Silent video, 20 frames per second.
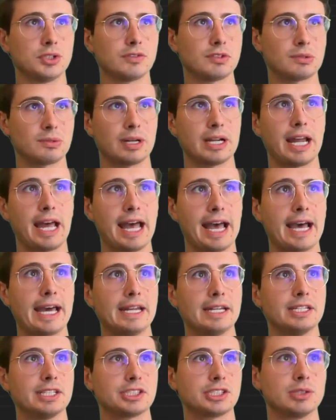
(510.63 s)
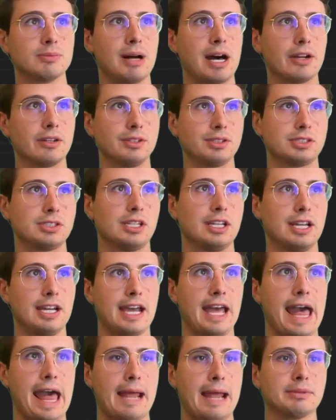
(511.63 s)
If you want to add additional models,
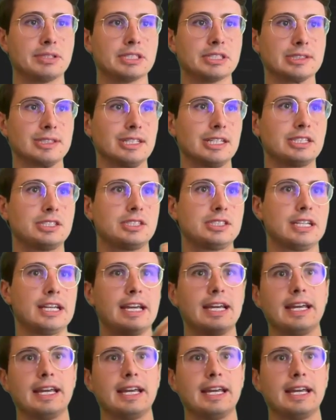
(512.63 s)
add them to this list,